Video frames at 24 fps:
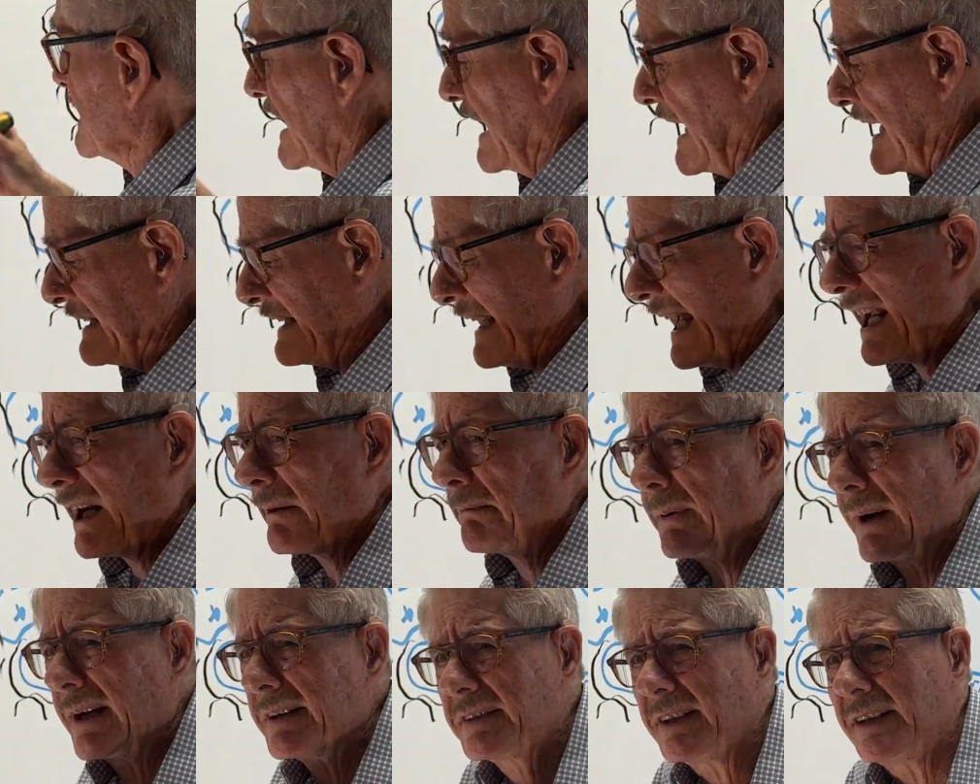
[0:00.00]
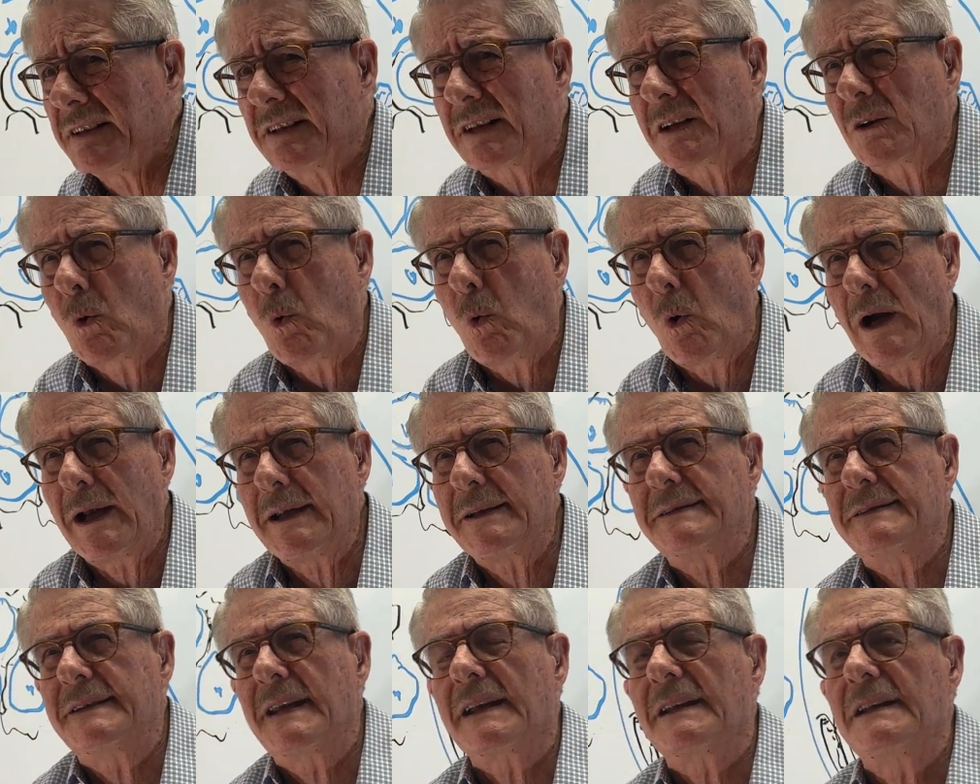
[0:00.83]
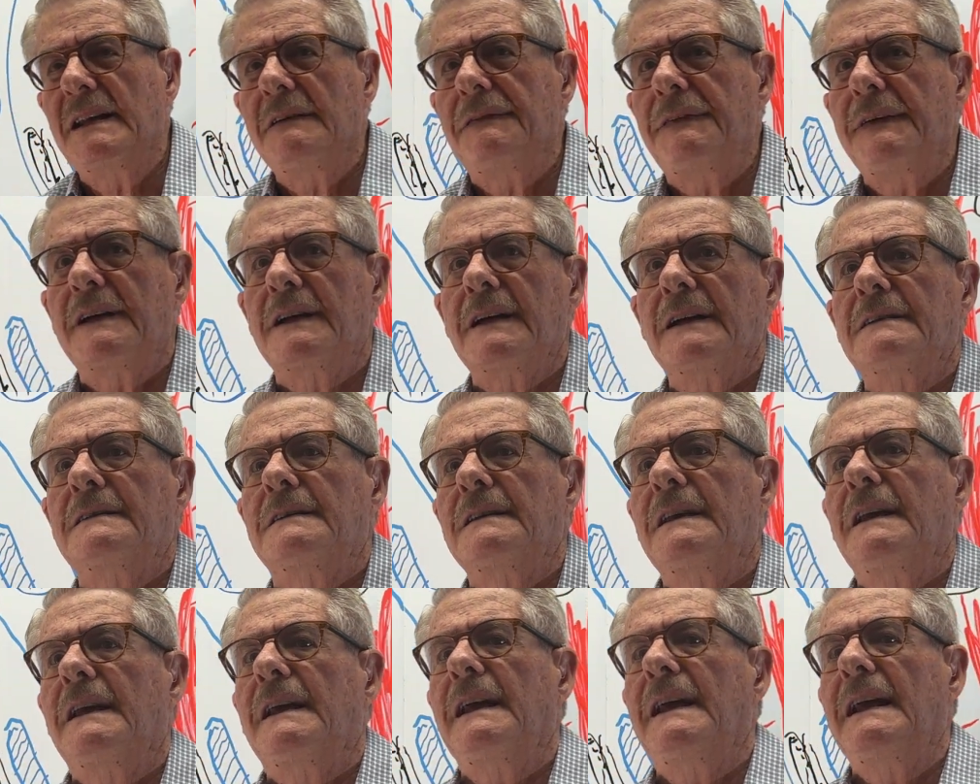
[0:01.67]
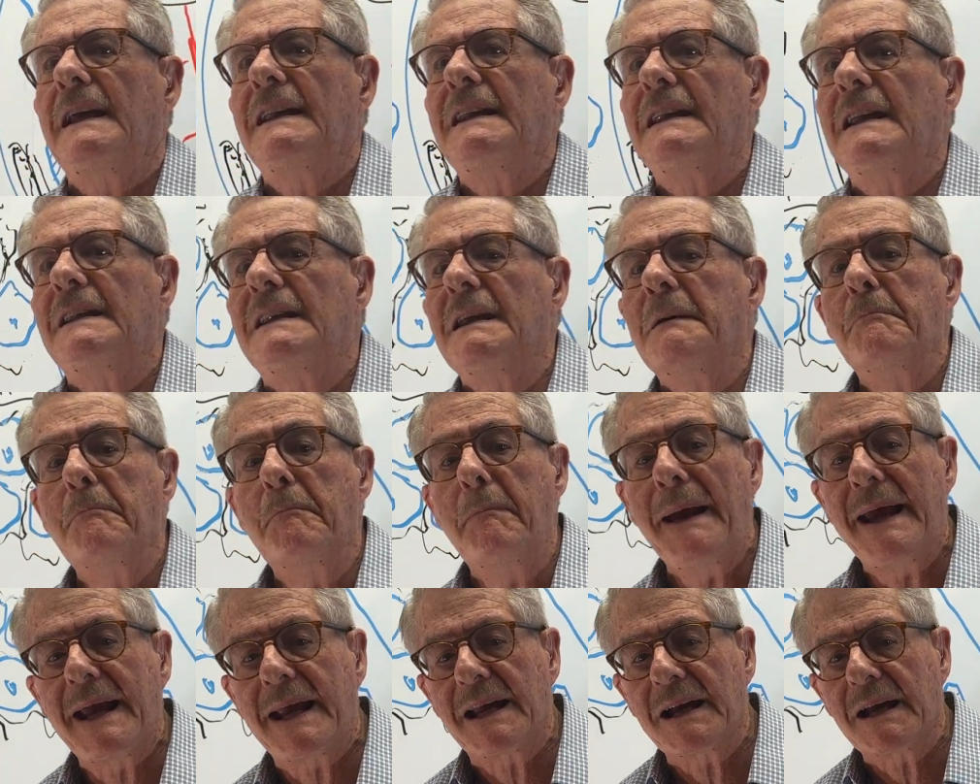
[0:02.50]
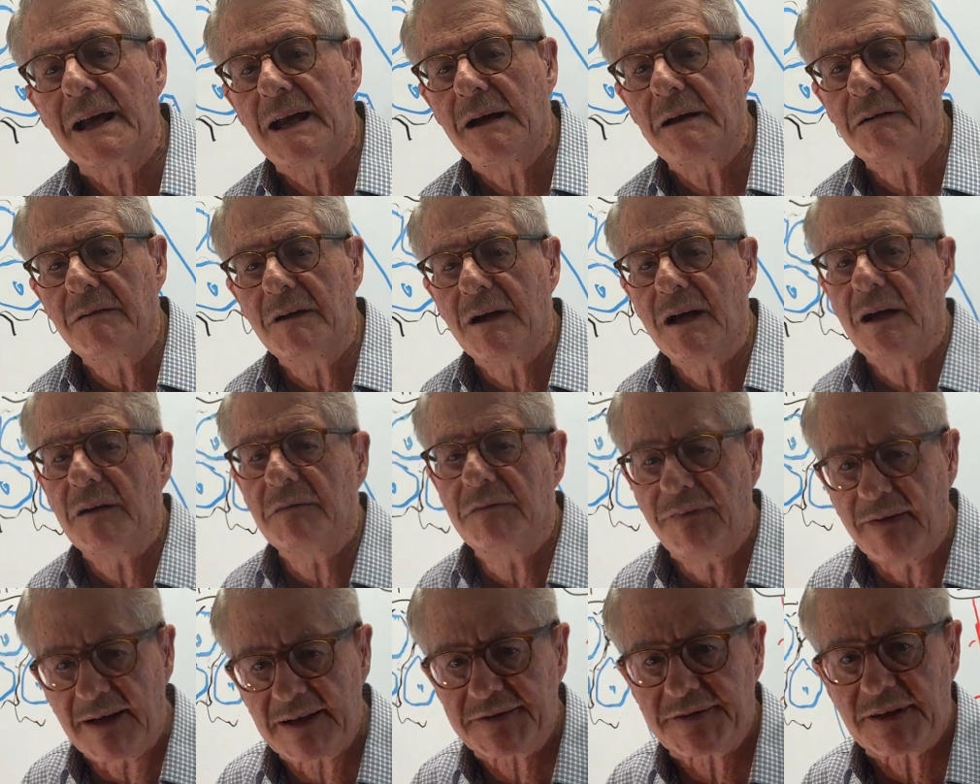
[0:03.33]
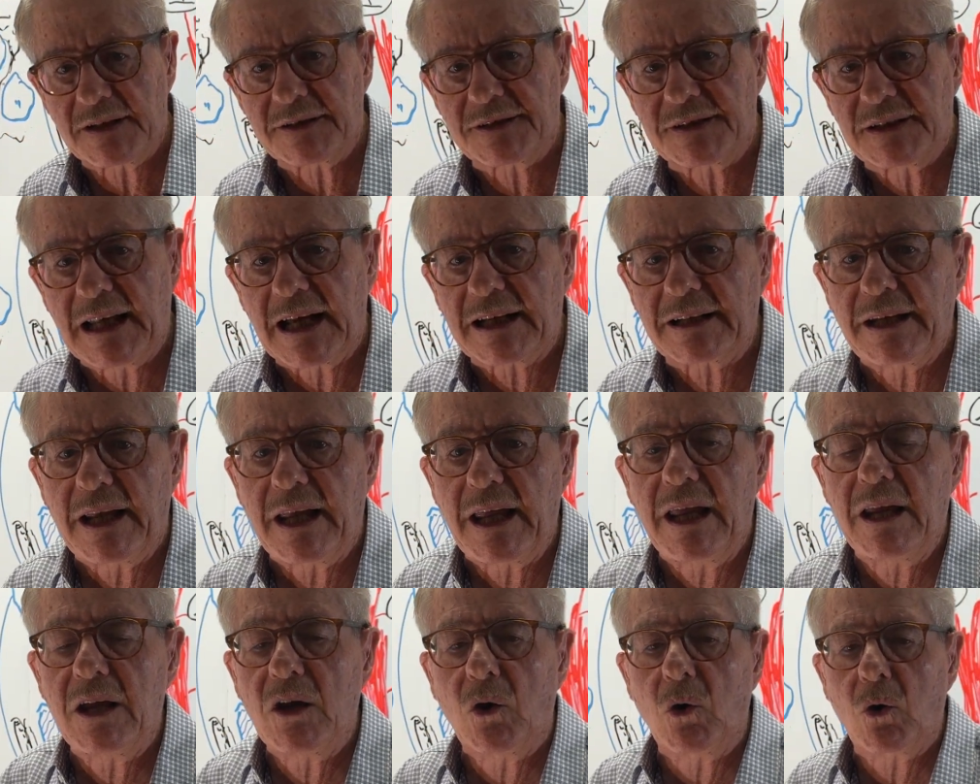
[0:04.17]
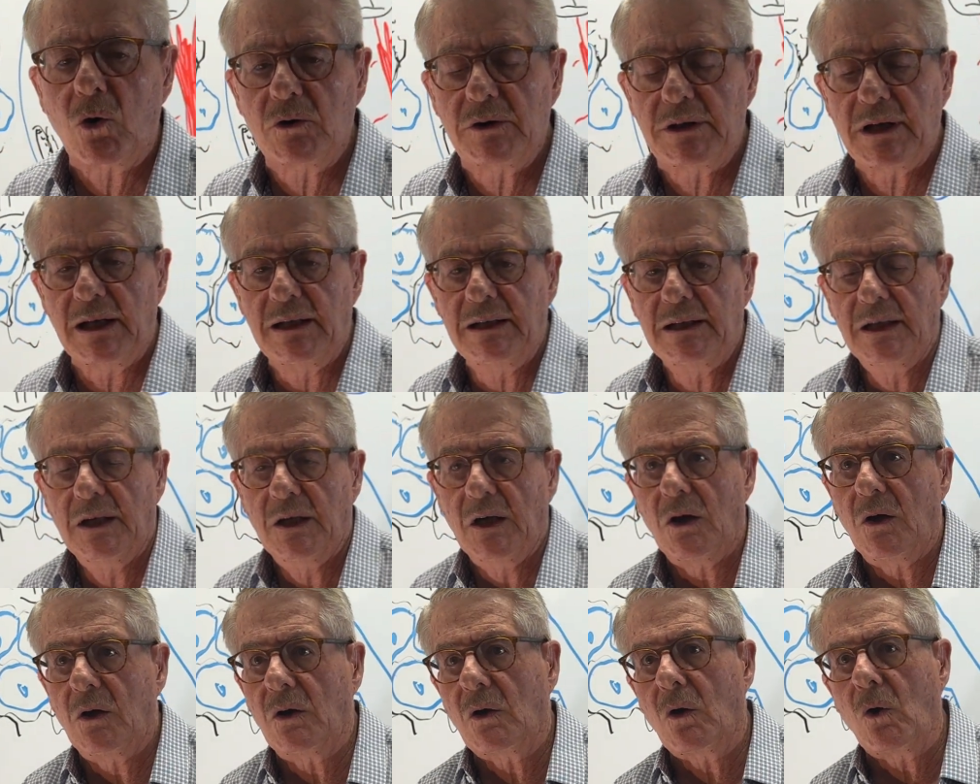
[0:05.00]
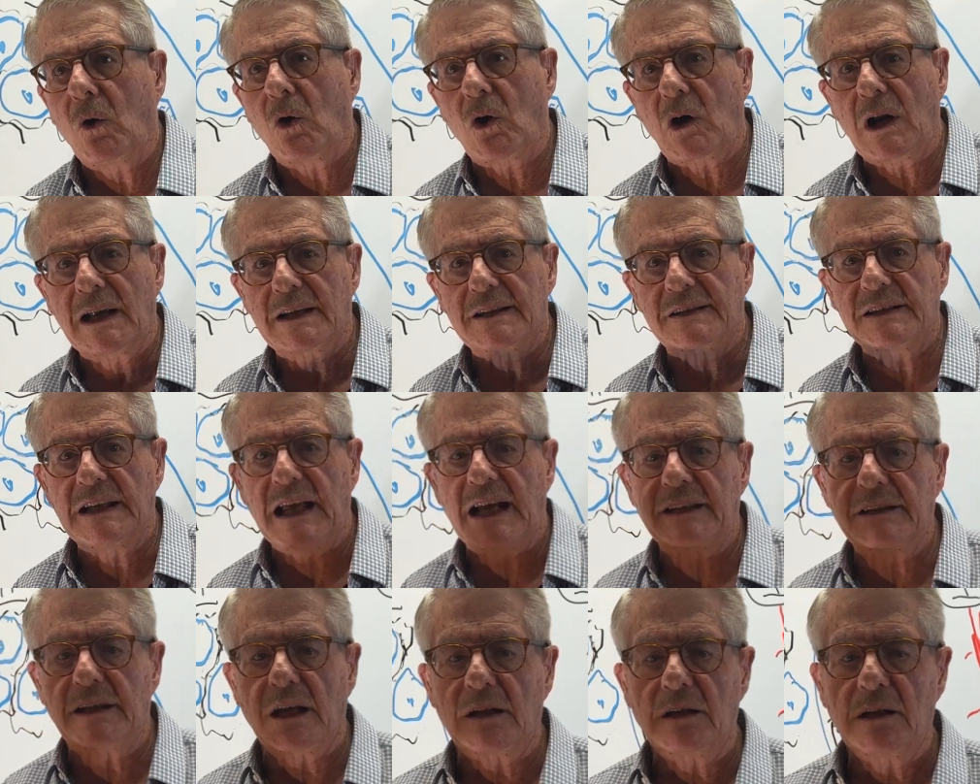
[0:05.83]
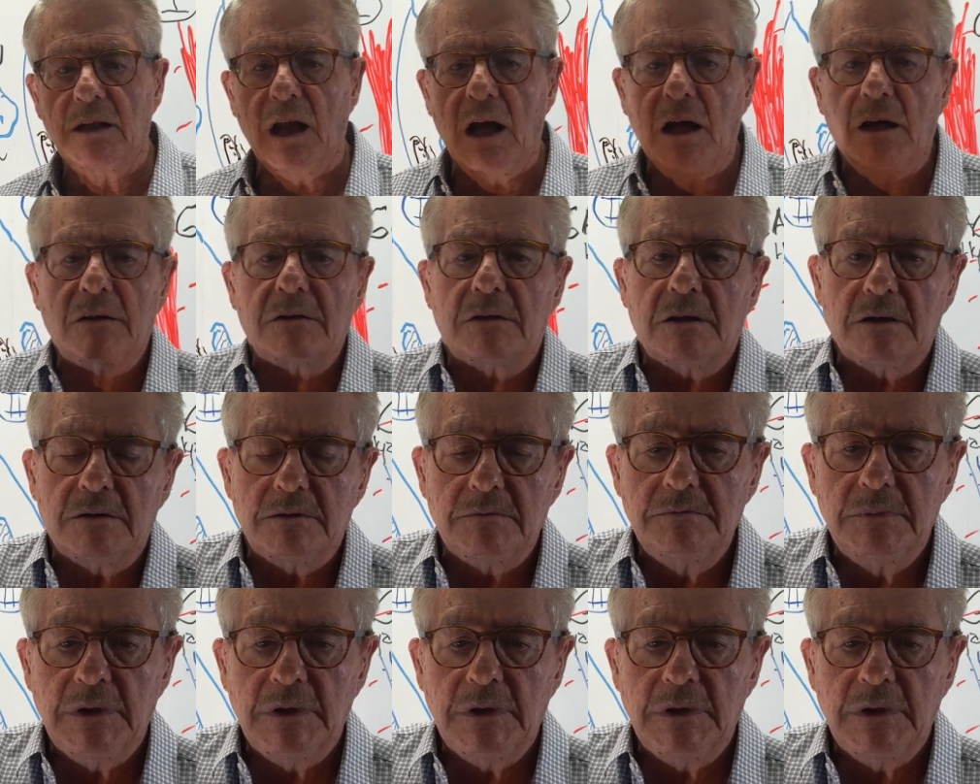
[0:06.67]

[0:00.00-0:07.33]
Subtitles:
And they are present quite significantly in the big vessels like the aorta, on organs like the lung.